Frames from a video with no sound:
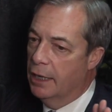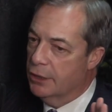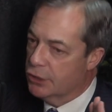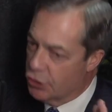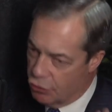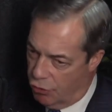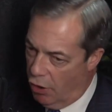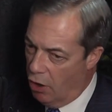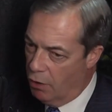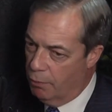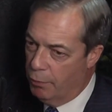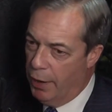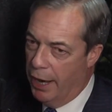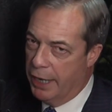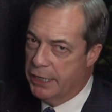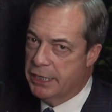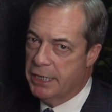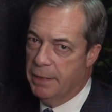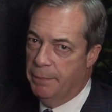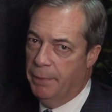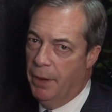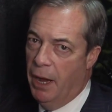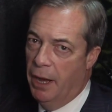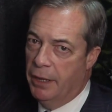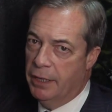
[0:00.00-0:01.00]
strong Brexit
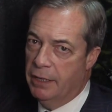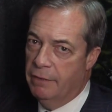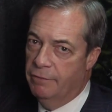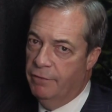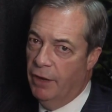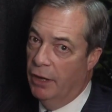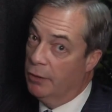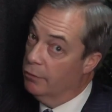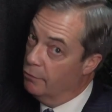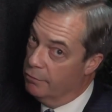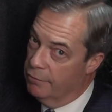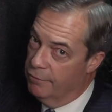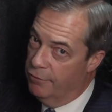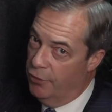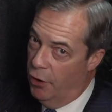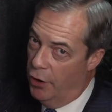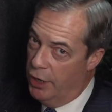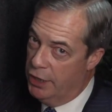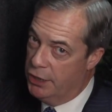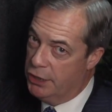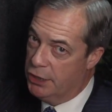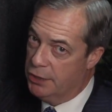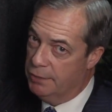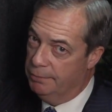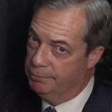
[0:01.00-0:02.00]
Party vote and
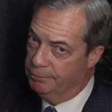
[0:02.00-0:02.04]
voice